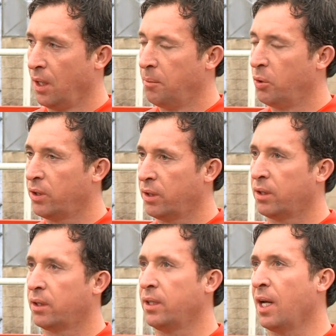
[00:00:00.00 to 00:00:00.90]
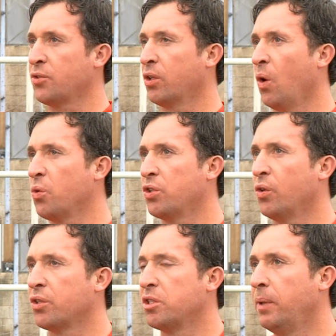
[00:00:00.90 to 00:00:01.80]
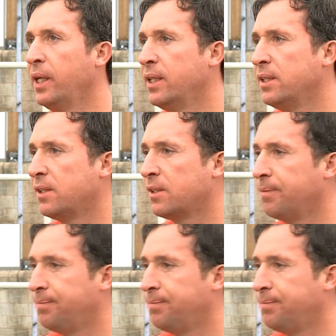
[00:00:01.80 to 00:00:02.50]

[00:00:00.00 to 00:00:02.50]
But the natural goal scorer to me is,